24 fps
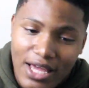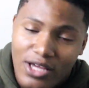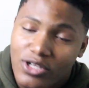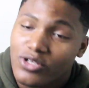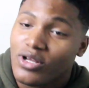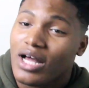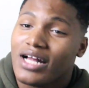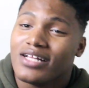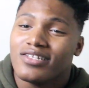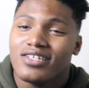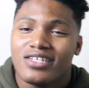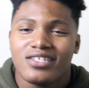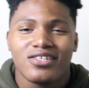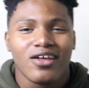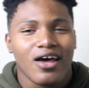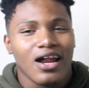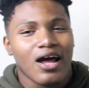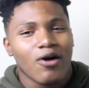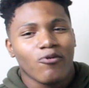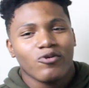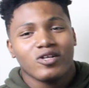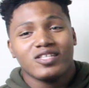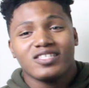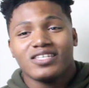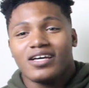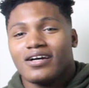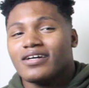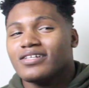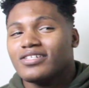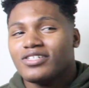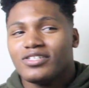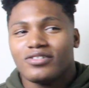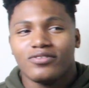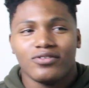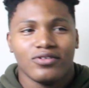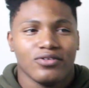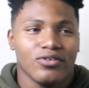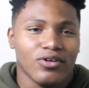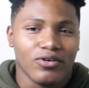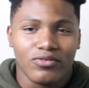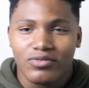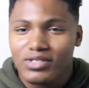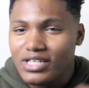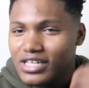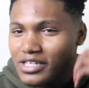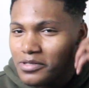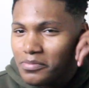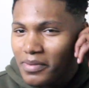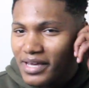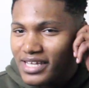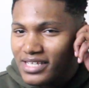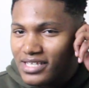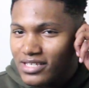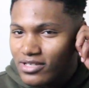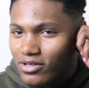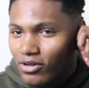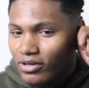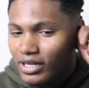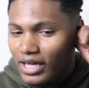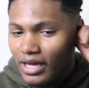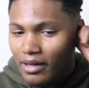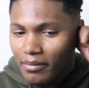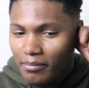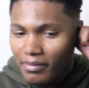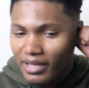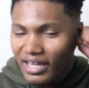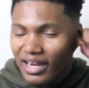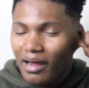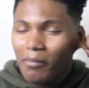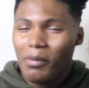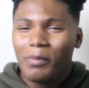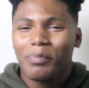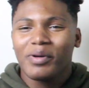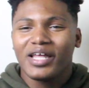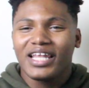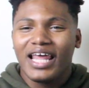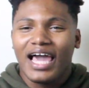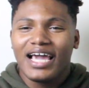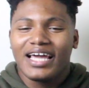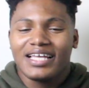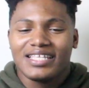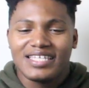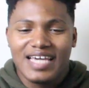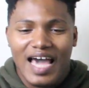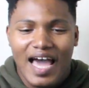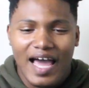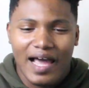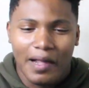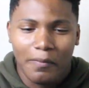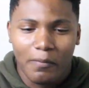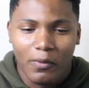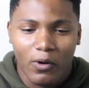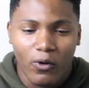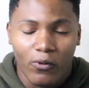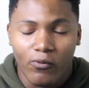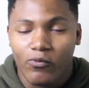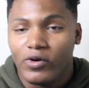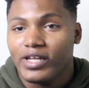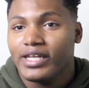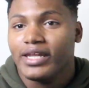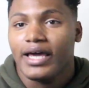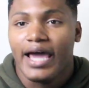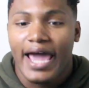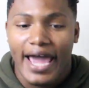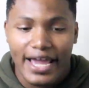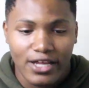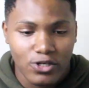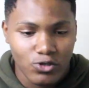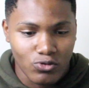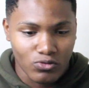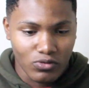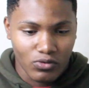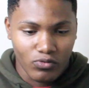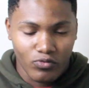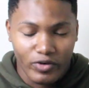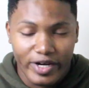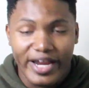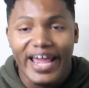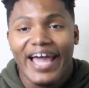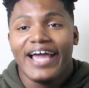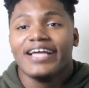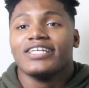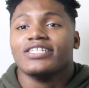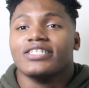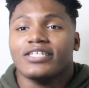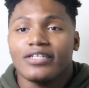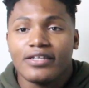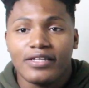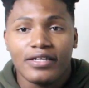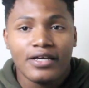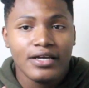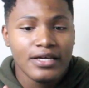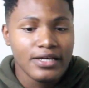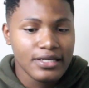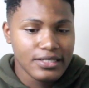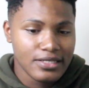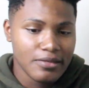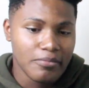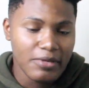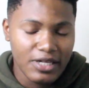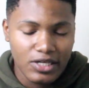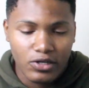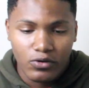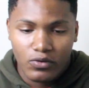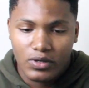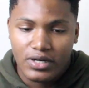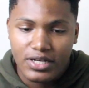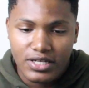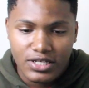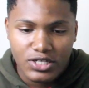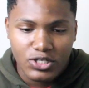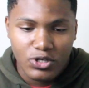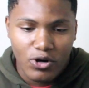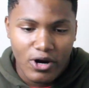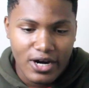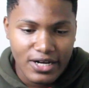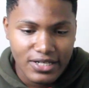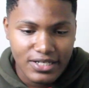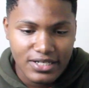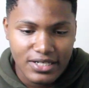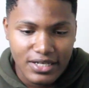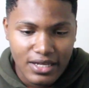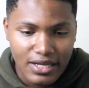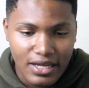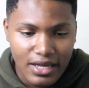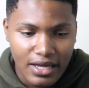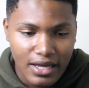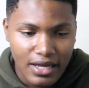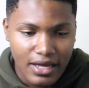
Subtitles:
So I just thought I would touch bases on that. And I'm going to put like a time on when the actual reaction to me doing this starts.